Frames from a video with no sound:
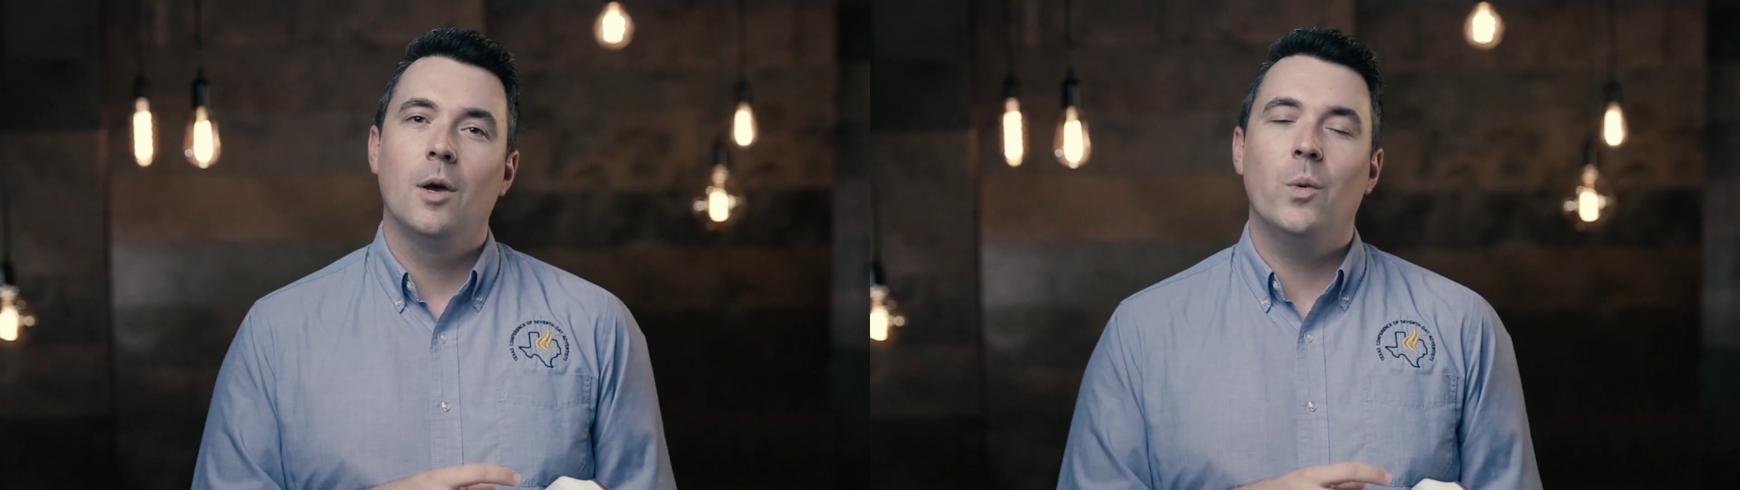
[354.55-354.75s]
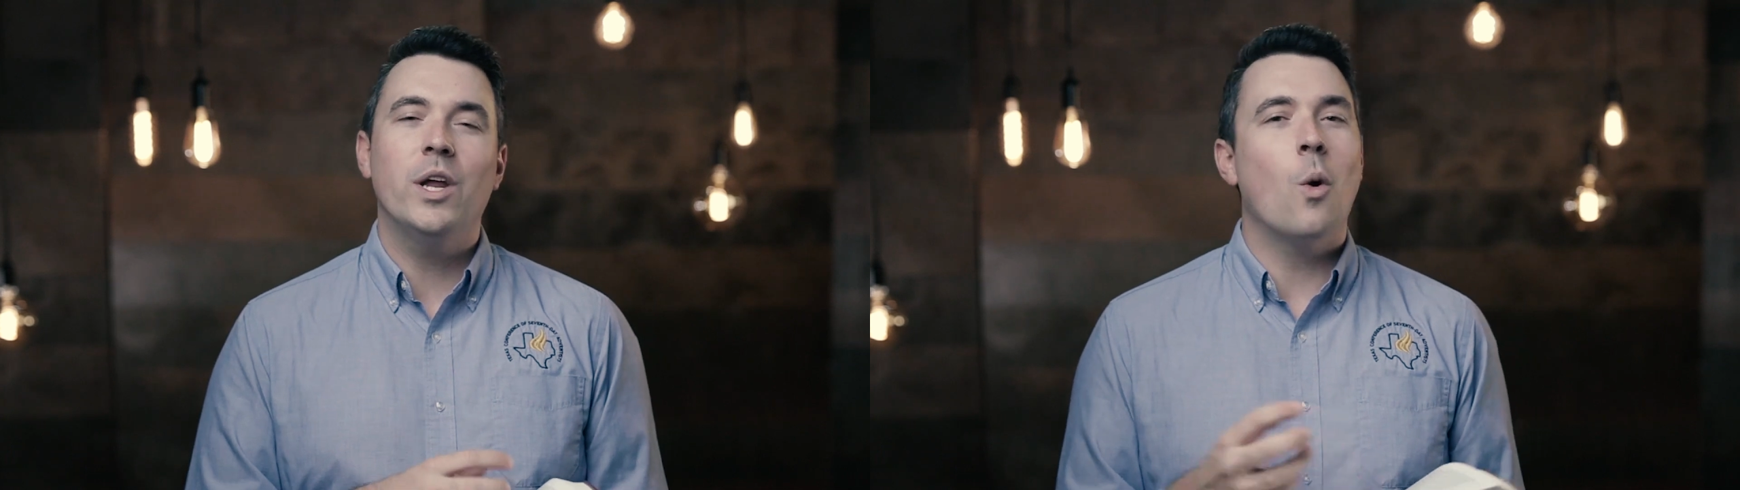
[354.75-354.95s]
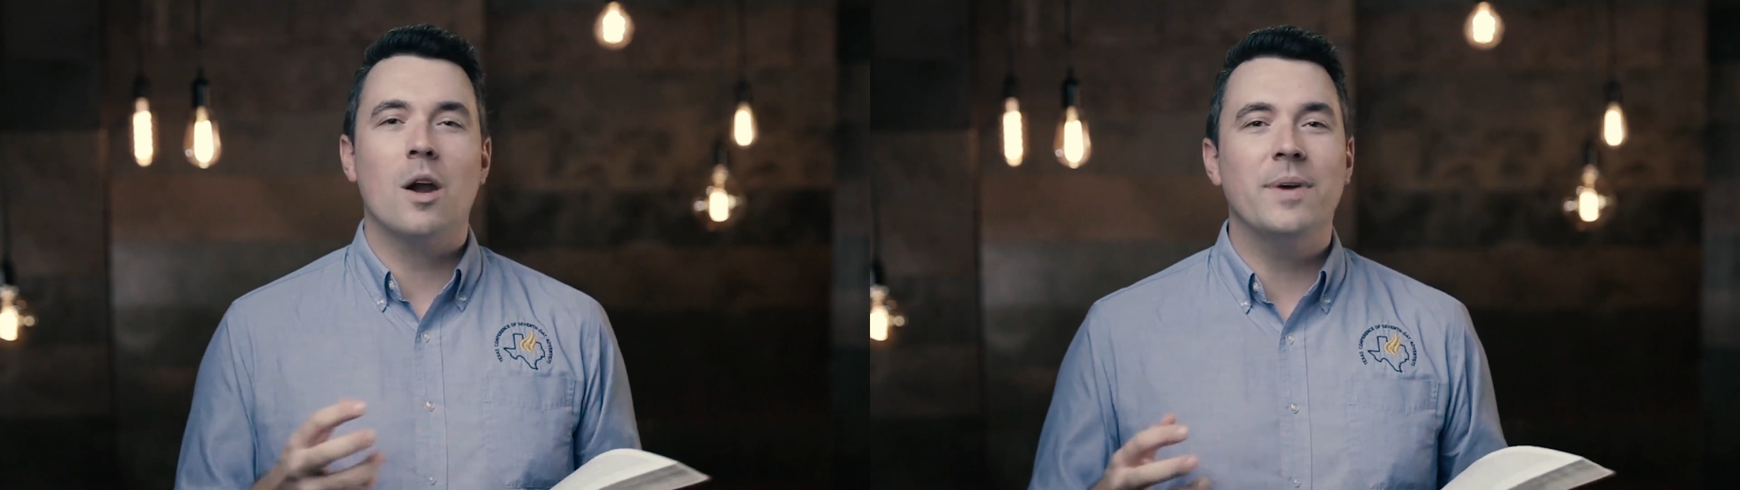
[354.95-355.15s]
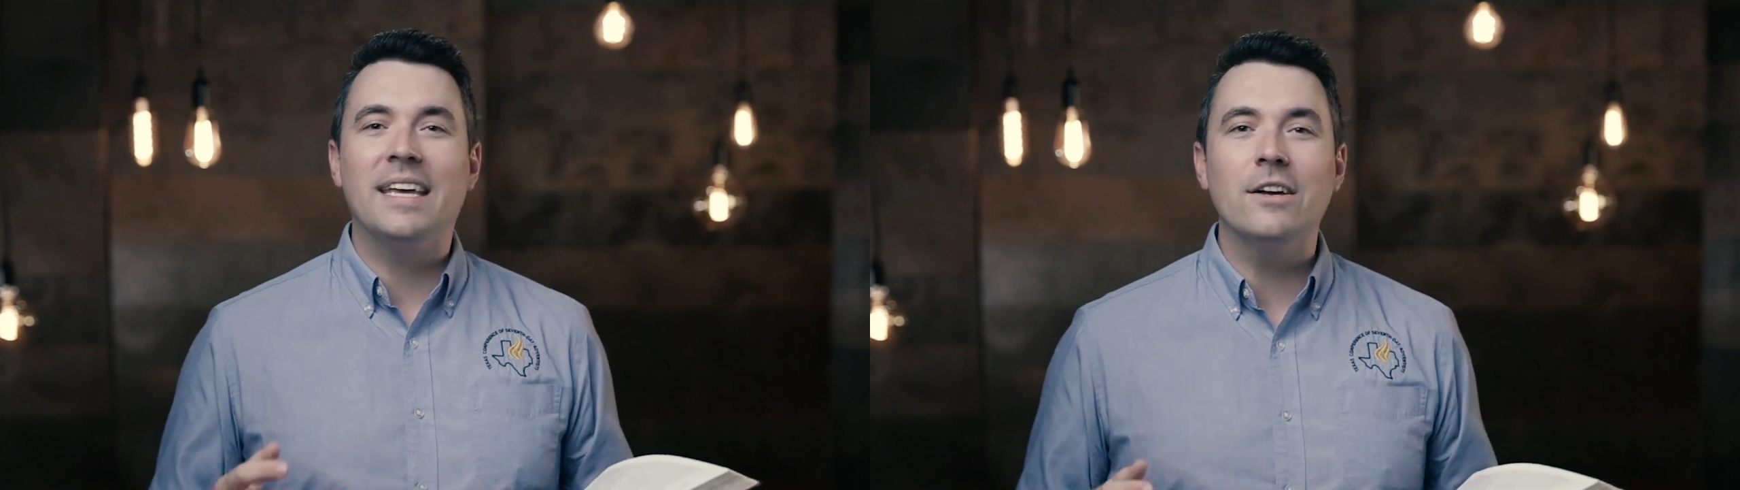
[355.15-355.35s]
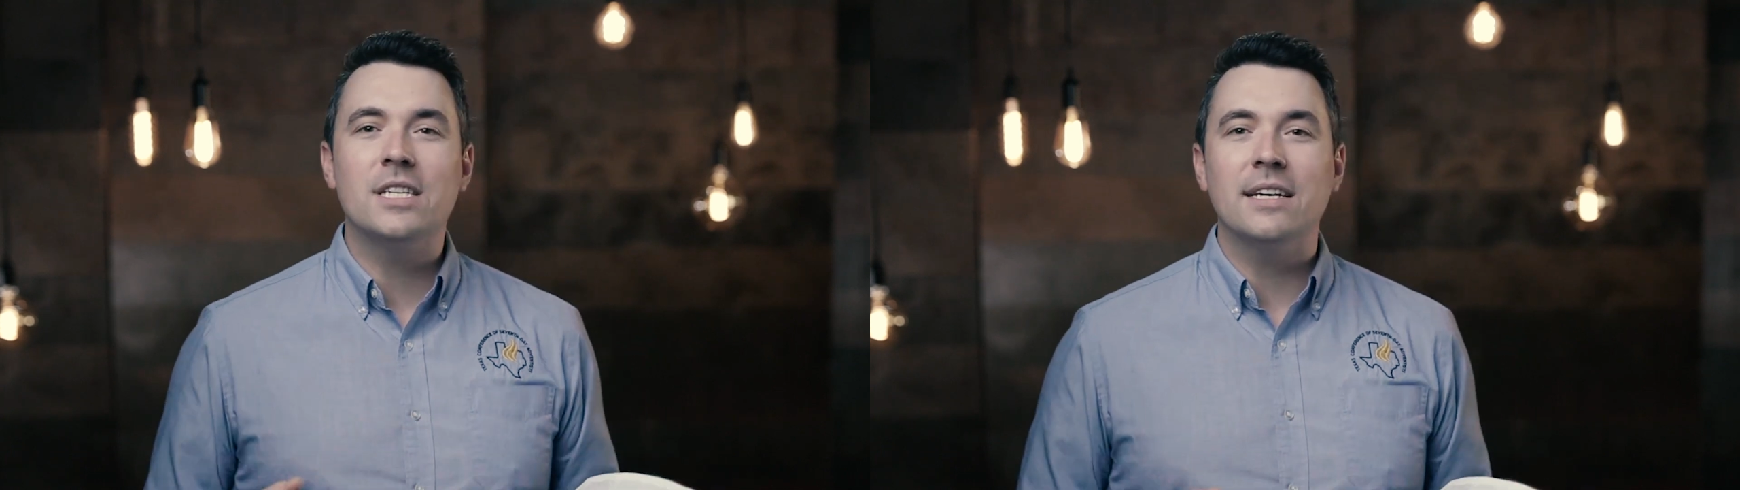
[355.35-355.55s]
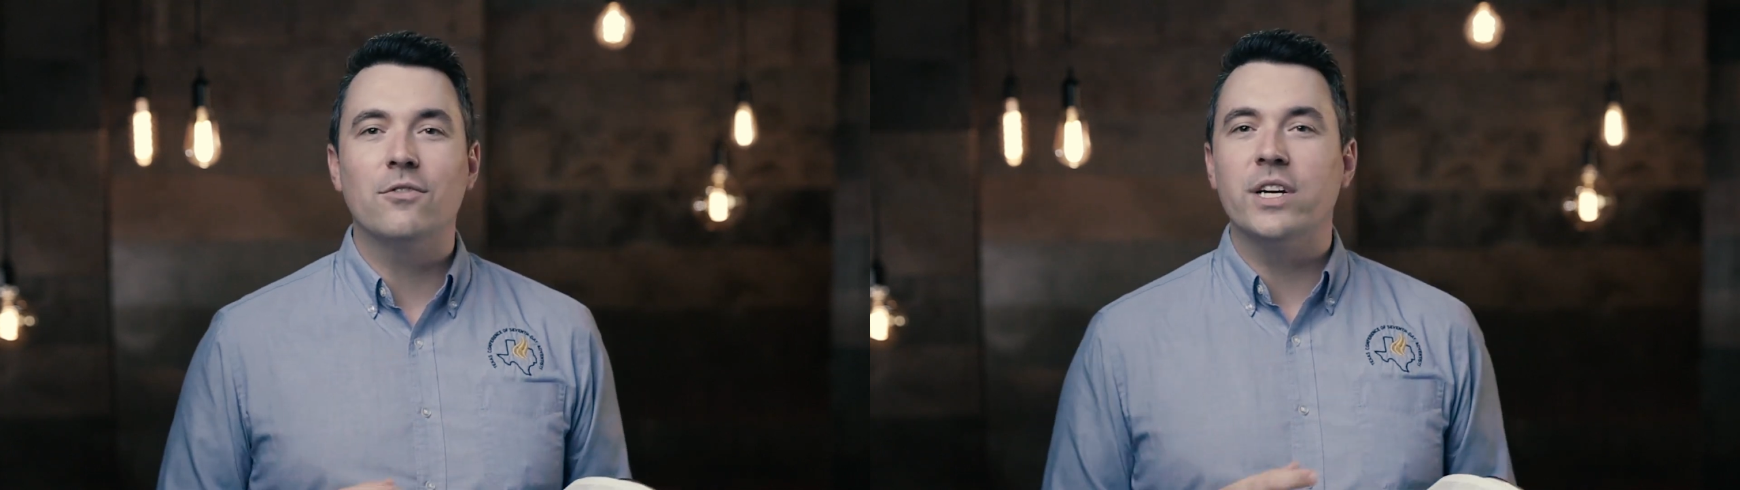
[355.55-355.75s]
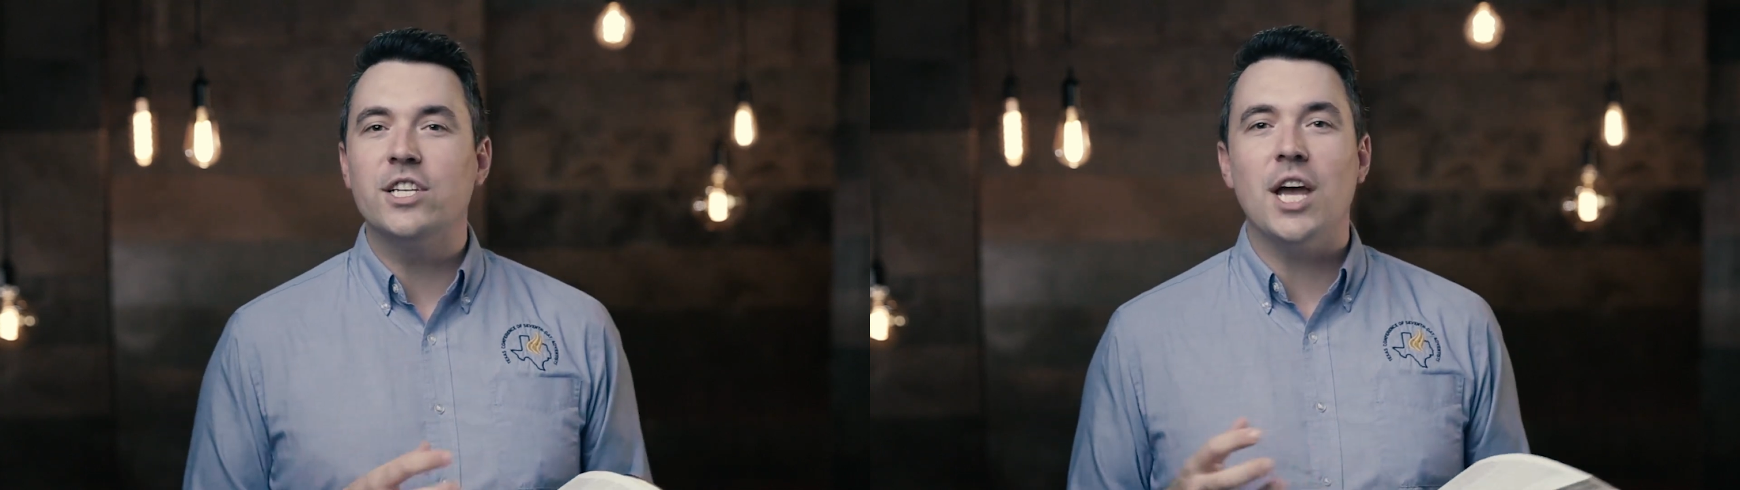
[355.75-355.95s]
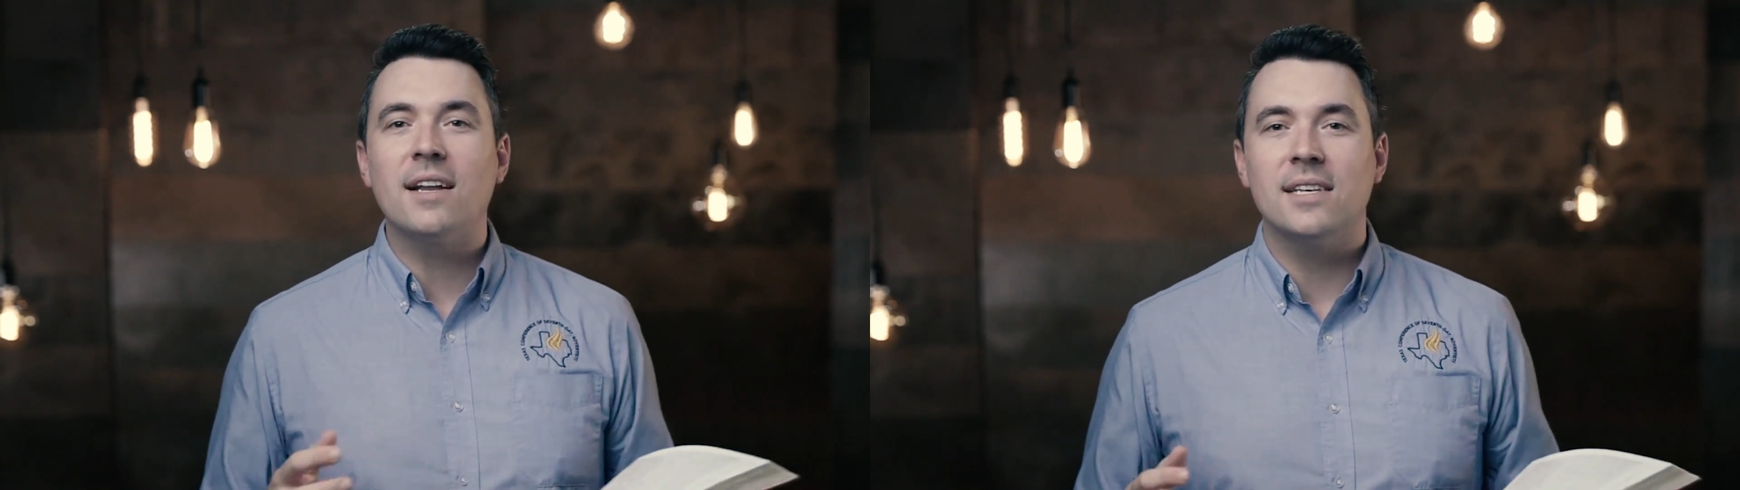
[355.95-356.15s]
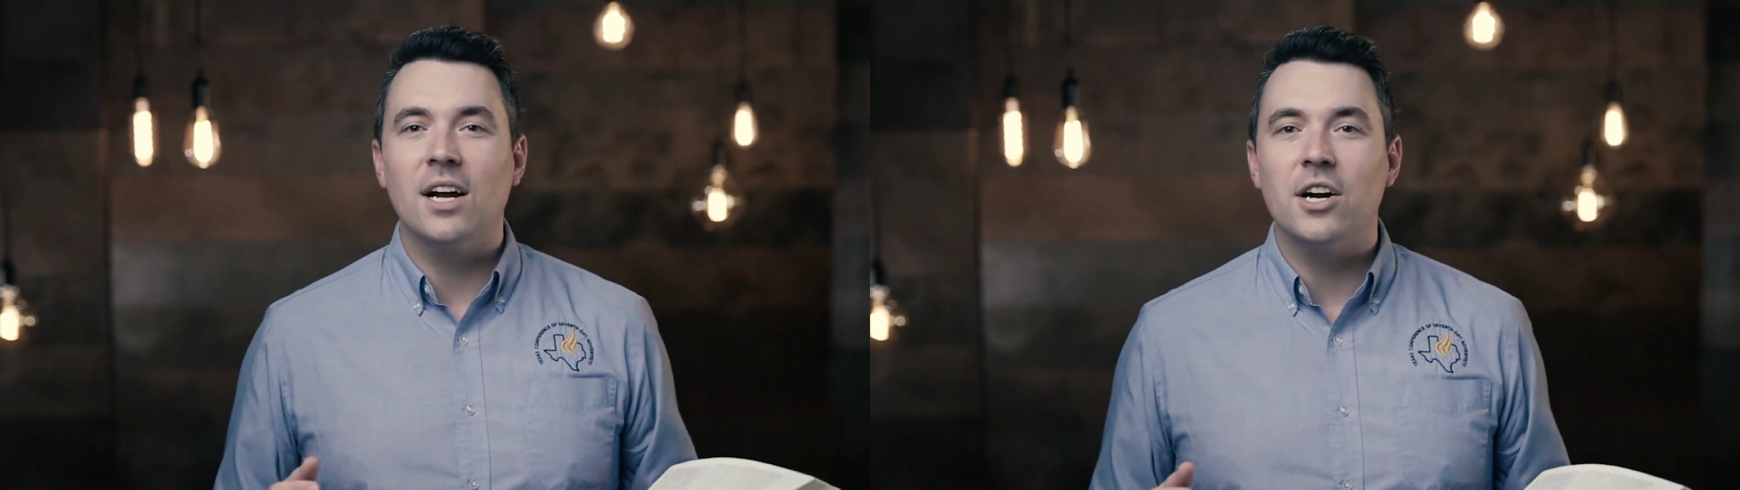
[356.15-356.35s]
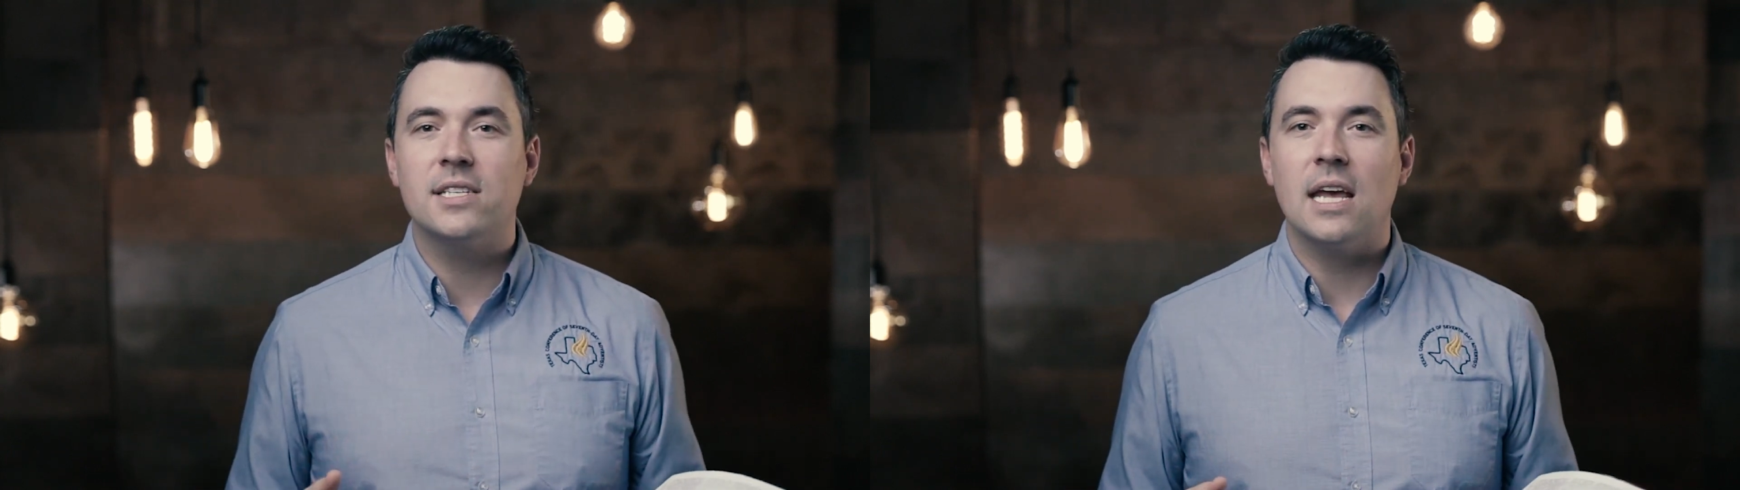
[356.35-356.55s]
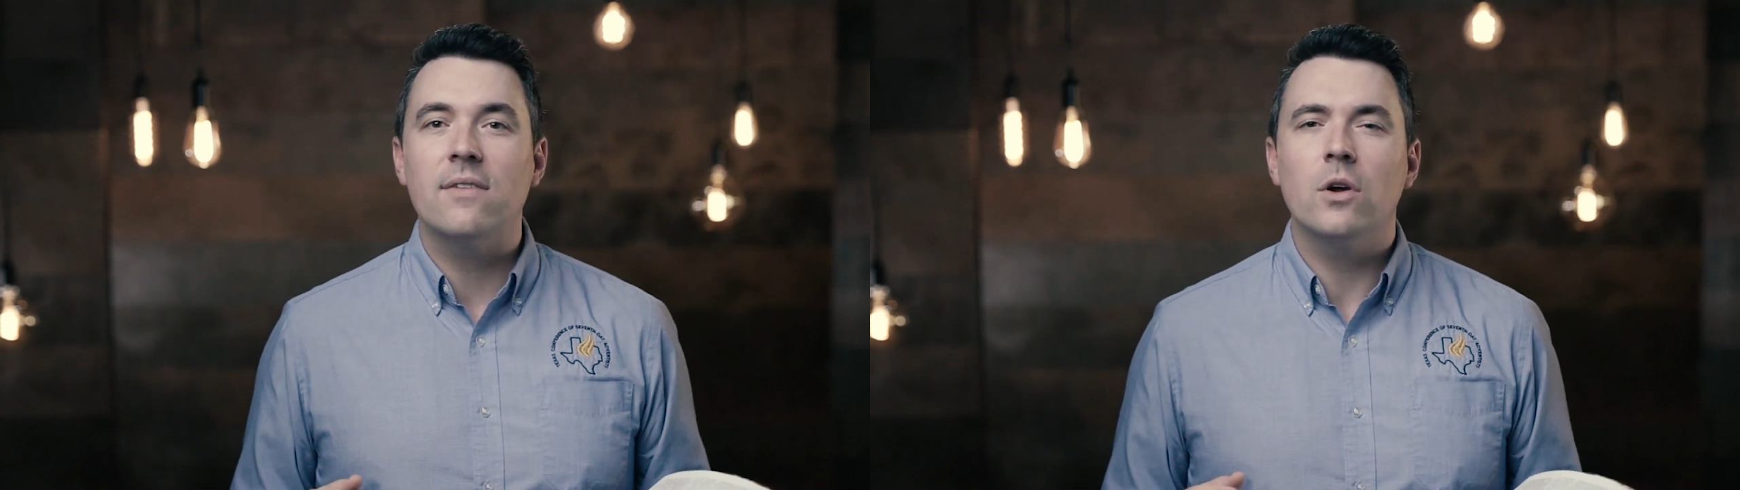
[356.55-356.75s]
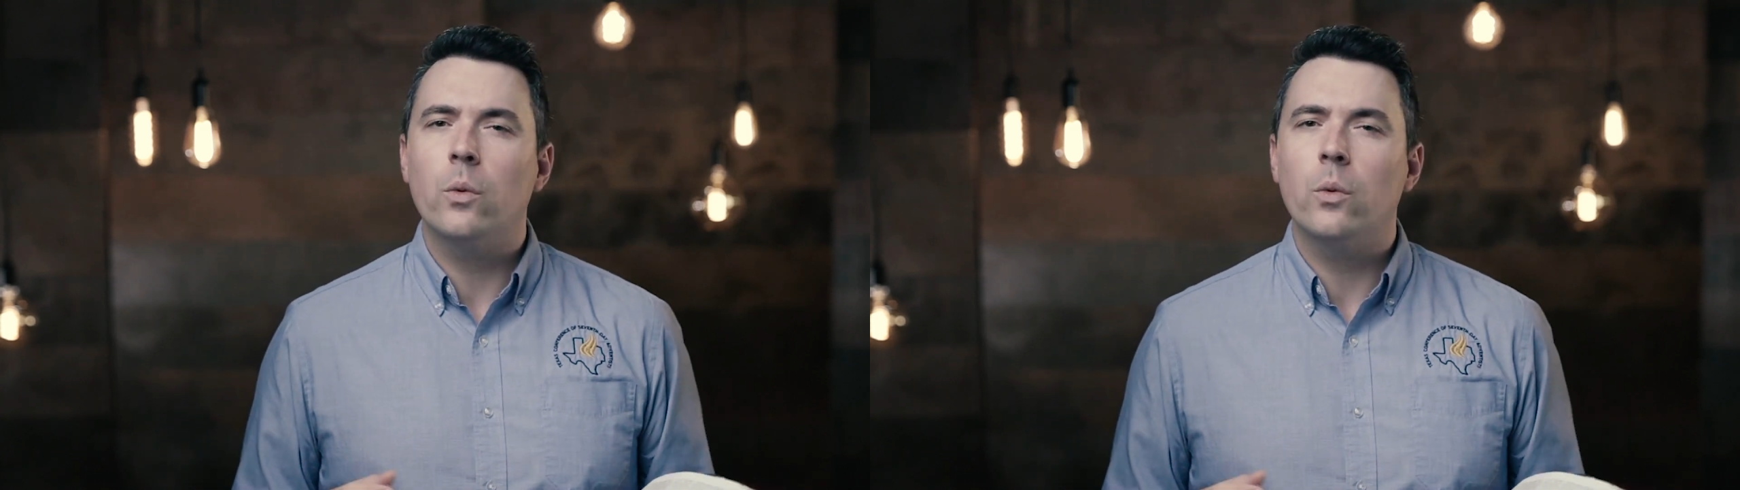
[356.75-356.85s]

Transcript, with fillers: We don't want to be guilty of rejecting our Savior.